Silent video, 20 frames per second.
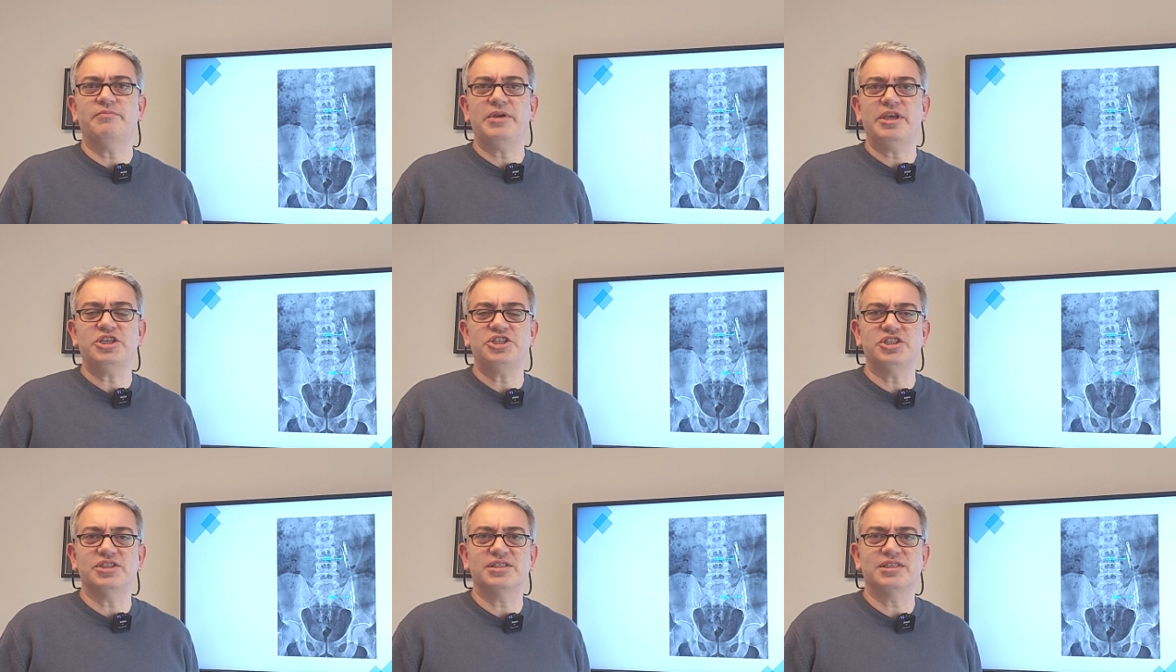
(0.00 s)

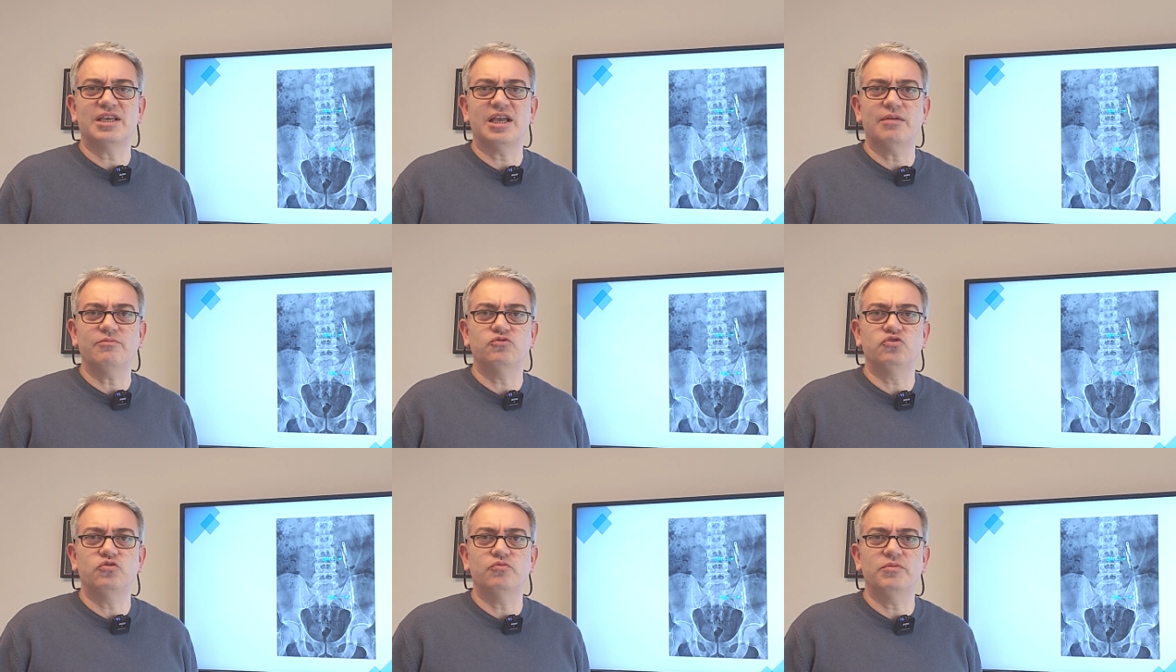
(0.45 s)
patients
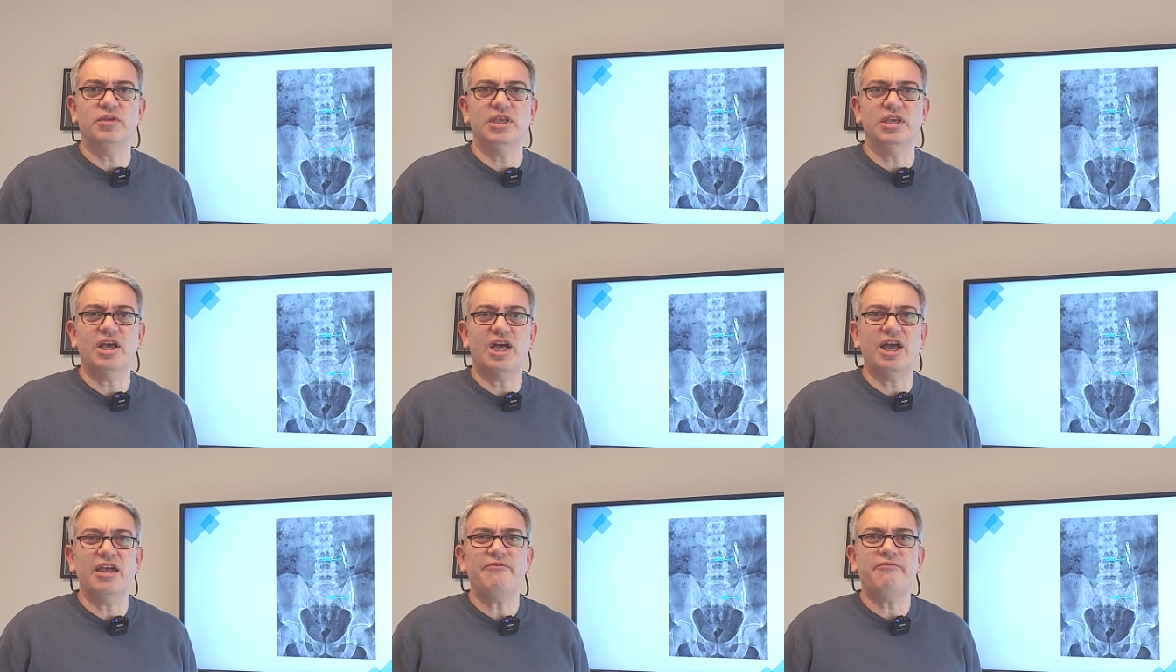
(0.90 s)
come to
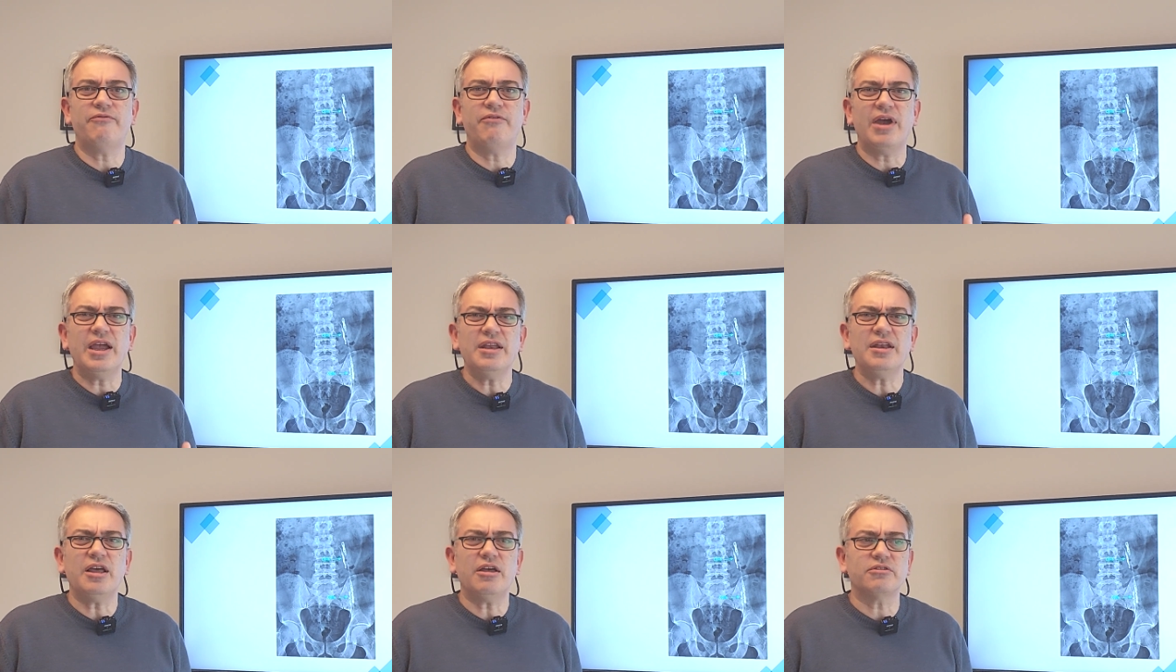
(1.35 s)
me, I
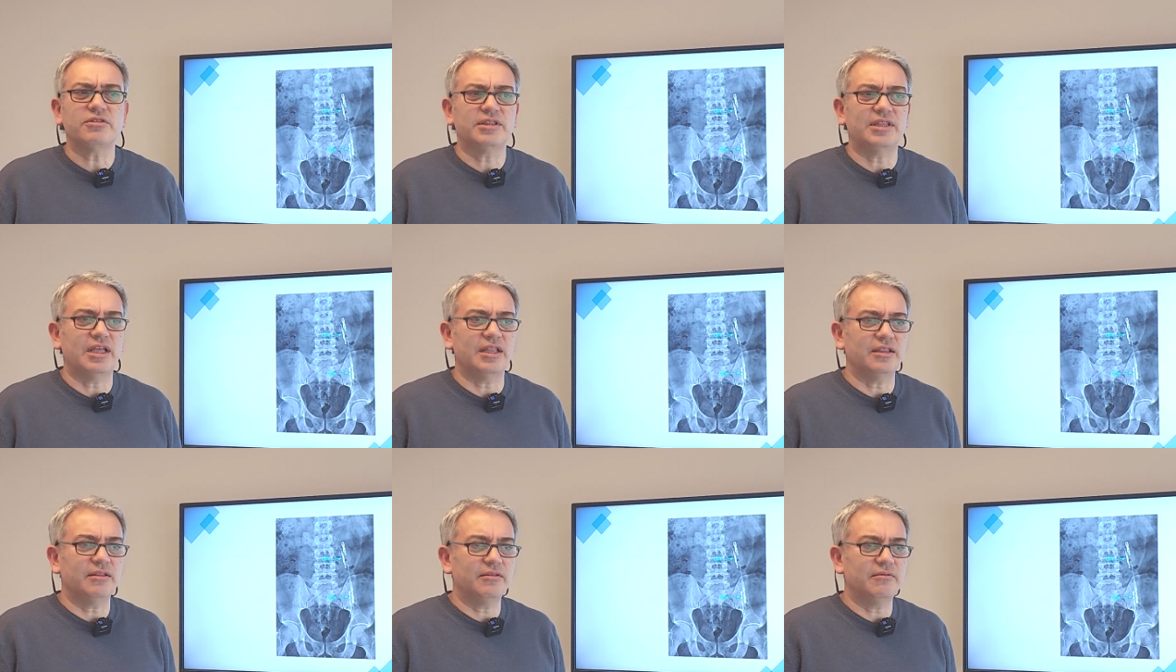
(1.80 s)
find out
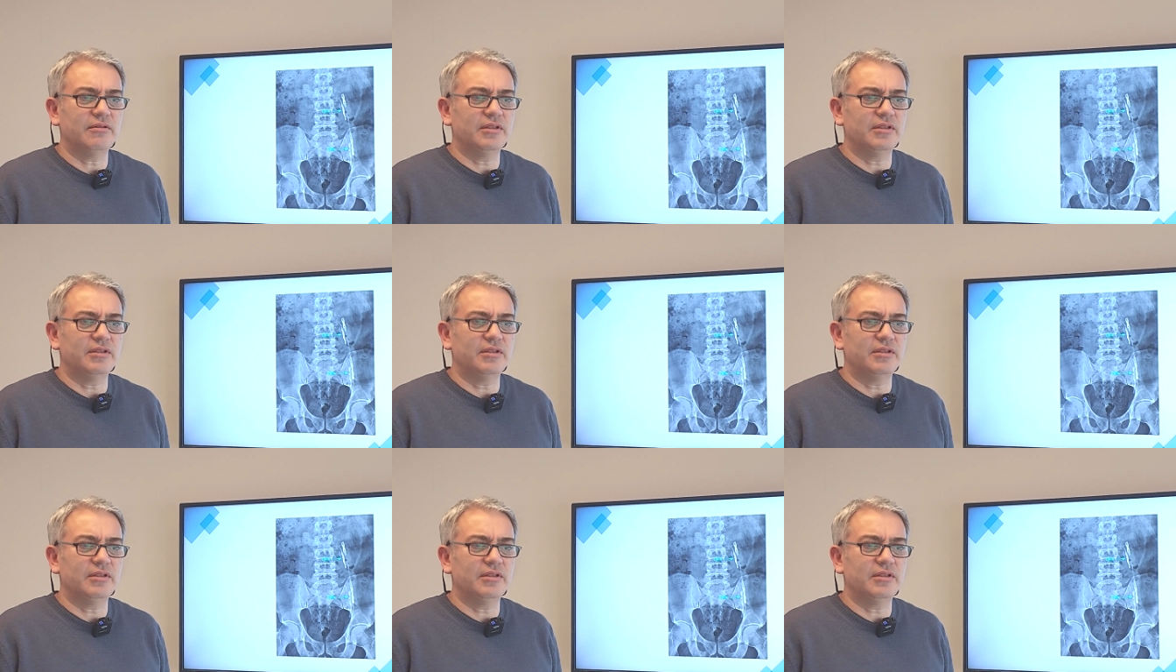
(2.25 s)
that